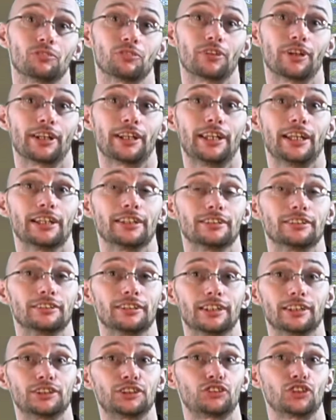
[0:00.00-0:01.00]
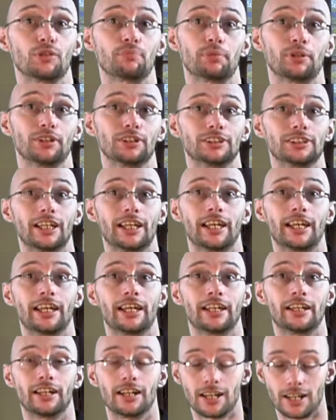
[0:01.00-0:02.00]
They're getting strippers
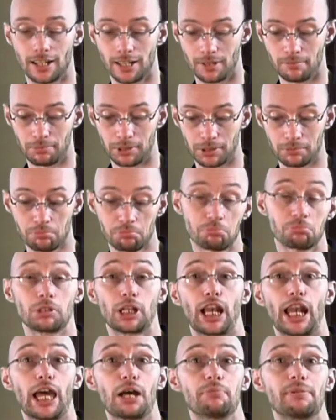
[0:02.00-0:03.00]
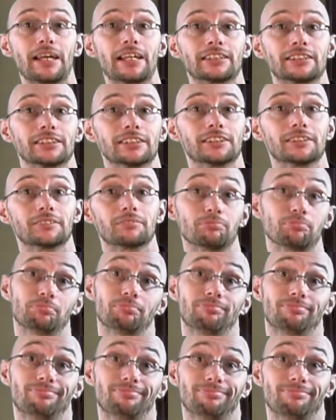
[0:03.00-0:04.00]
and lap dances,
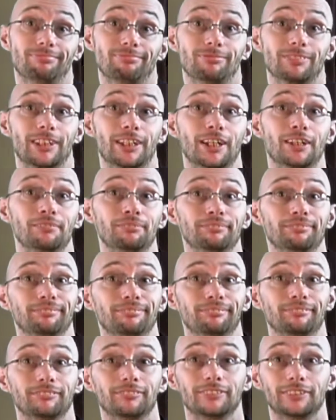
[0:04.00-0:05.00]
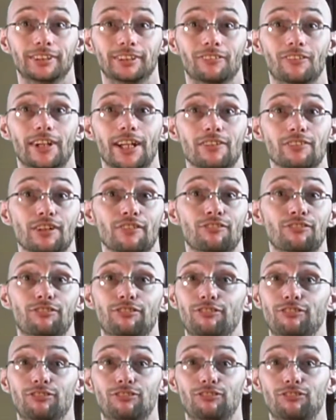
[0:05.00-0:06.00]
you know, whatever
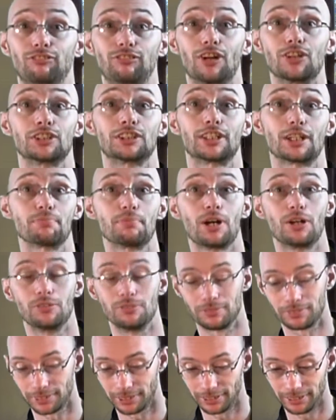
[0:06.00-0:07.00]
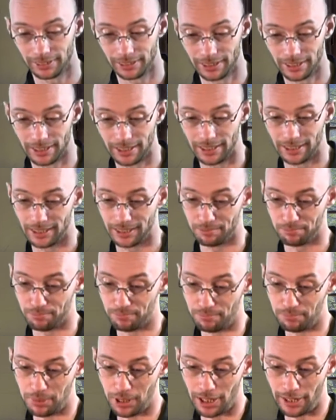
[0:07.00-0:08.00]
floats their boat.
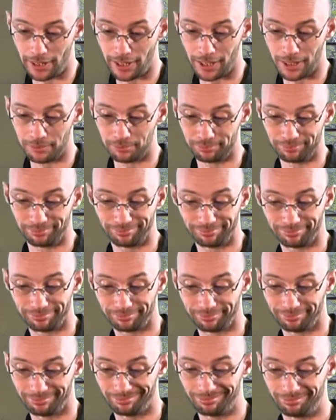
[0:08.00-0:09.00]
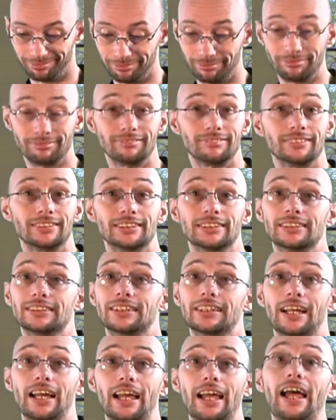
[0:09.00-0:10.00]
But I
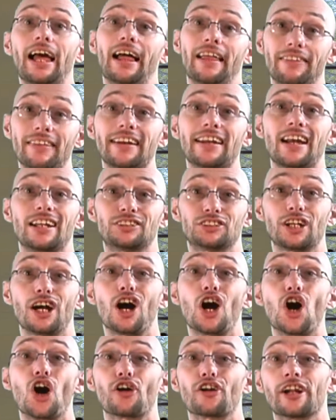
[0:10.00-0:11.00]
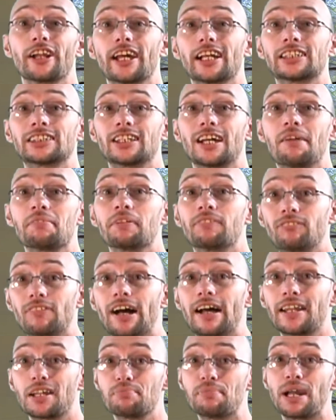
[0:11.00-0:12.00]
think I'll try harder next time to
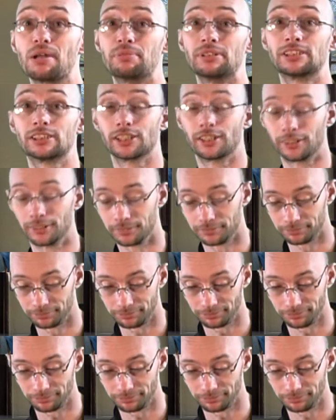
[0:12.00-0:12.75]
find a babysitter.